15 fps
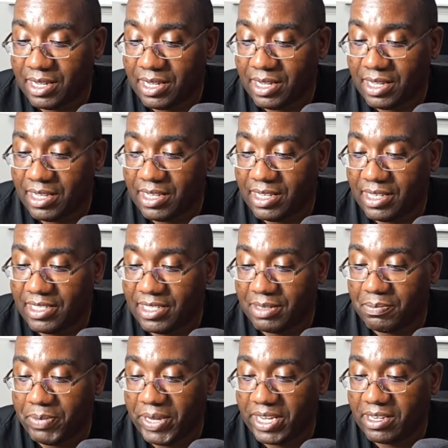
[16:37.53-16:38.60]
it's a
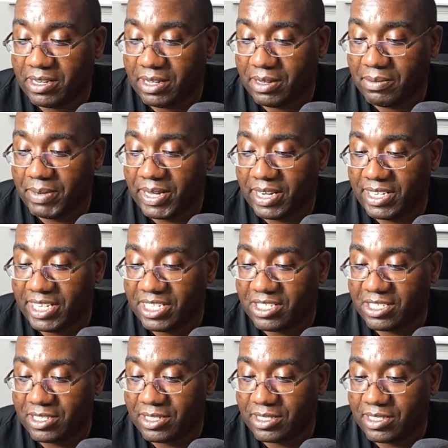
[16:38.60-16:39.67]
big amount of
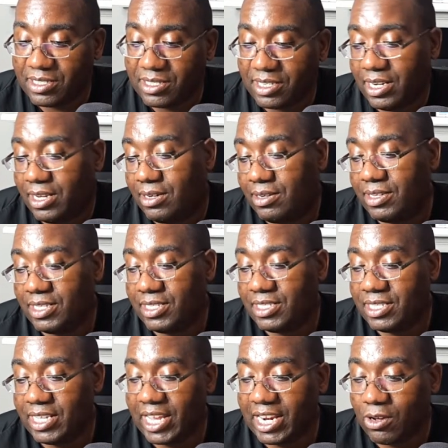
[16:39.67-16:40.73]
distance. You know, it's,
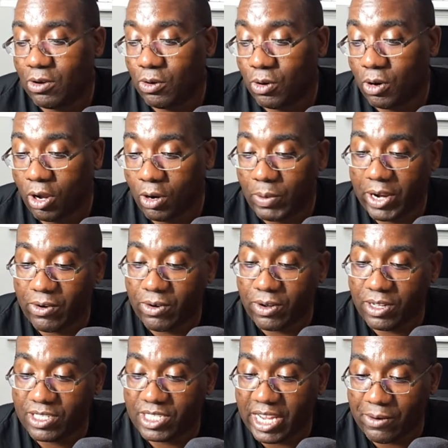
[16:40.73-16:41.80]
they got to go all the way
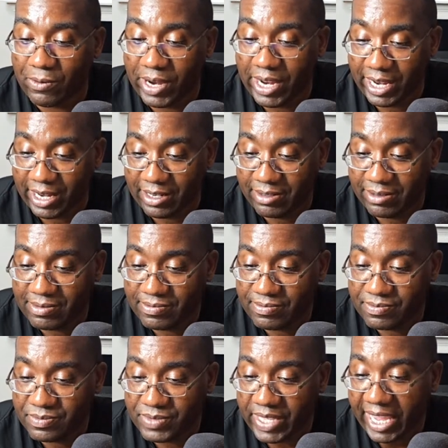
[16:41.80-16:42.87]
across Iraq
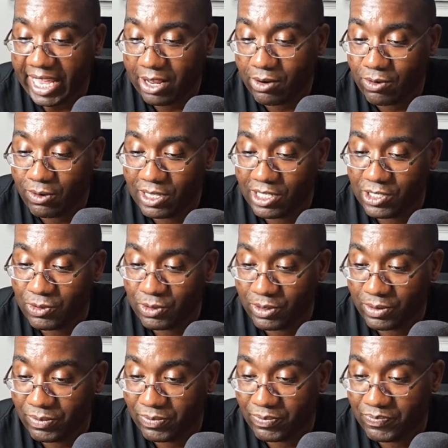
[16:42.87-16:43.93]
and across
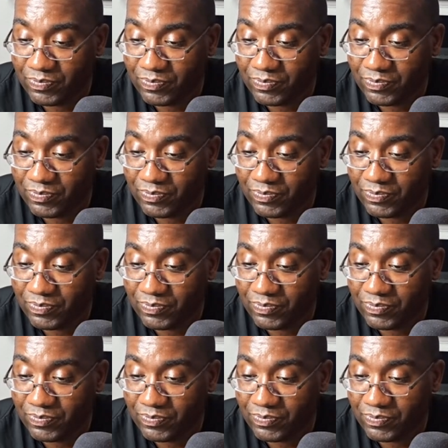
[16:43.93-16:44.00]
Jordan.